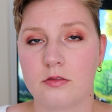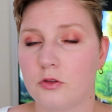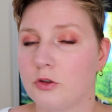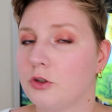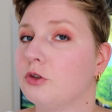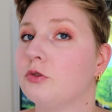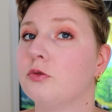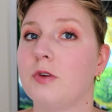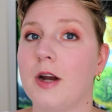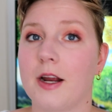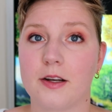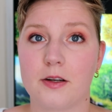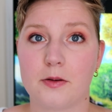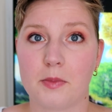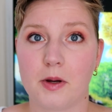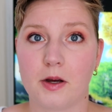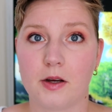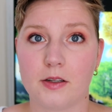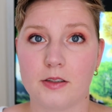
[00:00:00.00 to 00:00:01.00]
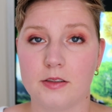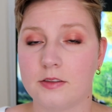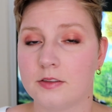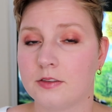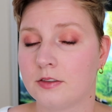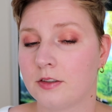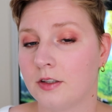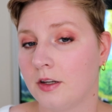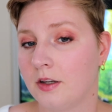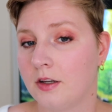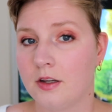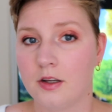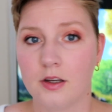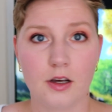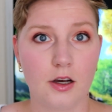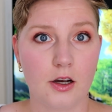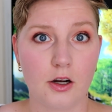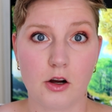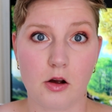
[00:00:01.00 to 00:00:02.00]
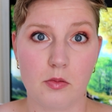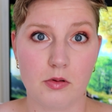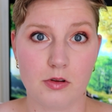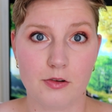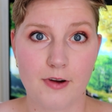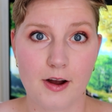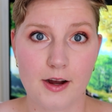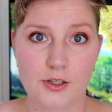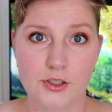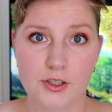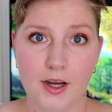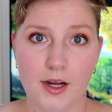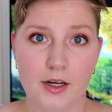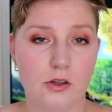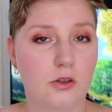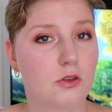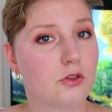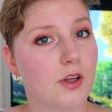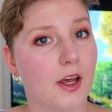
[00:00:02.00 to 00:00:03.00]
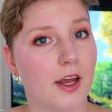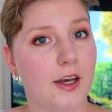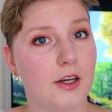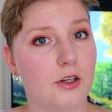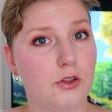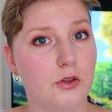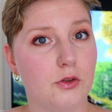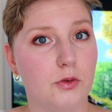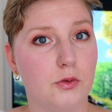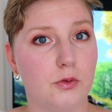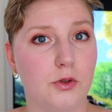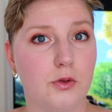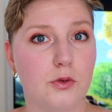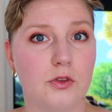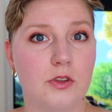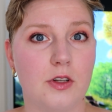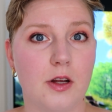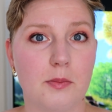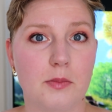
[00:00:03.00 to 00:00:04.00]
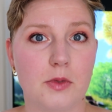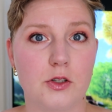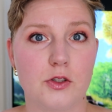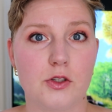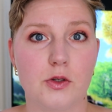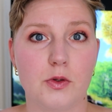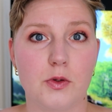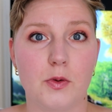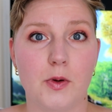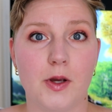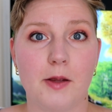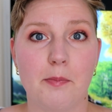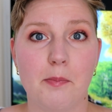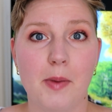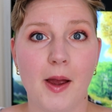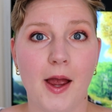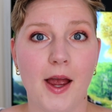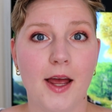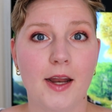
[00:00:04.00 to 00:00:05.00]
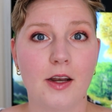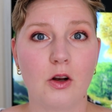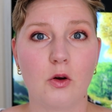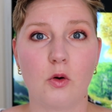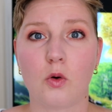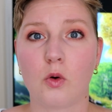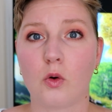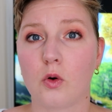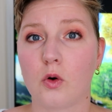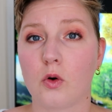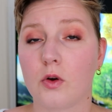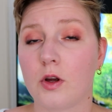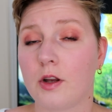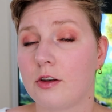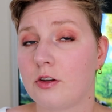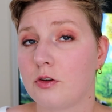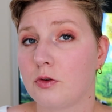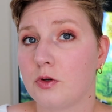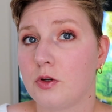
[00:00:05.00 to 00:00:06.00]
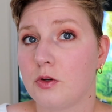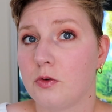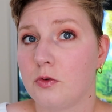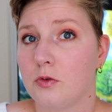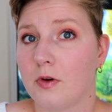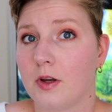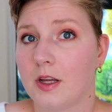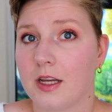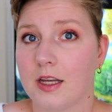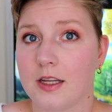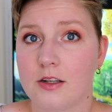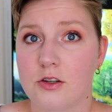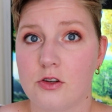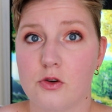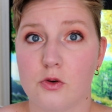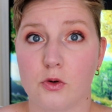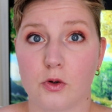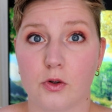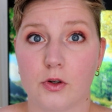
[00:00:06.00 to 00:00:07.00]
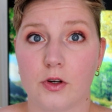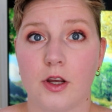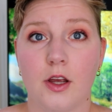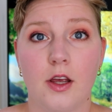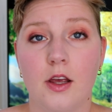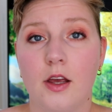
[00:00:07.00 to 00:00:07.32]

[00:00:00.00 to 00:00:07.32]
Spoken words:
randomize a couple of eyeshadows and you use them until you hit pan or until you hit your